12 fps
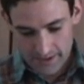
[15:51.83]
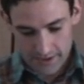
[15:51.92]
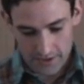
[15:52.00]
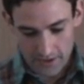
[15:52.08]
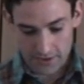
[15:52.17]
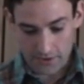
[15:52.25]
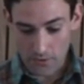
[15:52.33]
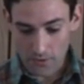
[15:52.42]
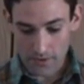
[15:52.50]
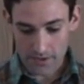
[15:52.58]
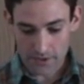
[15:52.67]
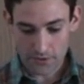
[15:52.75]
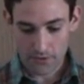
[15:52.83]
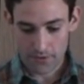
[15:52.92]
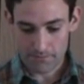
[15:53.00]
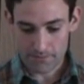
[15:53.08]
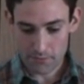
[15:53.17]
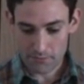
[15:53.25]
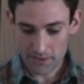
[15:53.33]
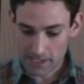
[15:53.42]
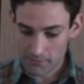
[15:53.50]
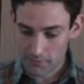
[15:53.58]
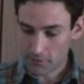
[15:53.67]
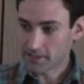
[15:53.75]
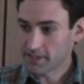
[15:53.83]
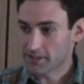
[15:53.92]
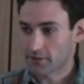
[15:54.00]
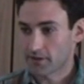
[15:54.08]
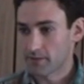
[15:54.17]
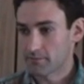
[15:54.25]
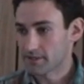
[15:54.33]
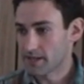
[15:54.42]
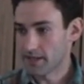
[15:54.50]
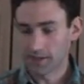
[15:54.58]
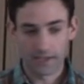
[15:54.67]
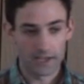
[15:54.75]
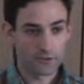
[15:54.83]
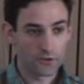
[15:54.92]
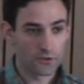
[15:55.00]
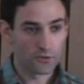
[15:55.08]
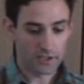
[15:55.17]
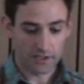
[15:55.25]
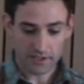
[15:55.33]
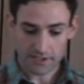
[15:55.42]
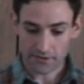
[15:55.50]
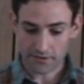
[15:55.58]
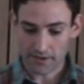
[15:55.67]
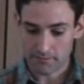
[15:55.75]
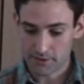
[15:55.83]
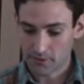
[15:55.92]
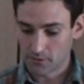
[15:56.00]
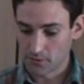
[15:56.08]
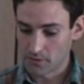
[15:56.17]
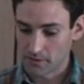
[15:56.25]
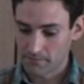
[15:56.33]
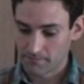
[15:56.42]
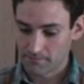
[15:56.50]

So you build up those histograms, and then you use the histograms to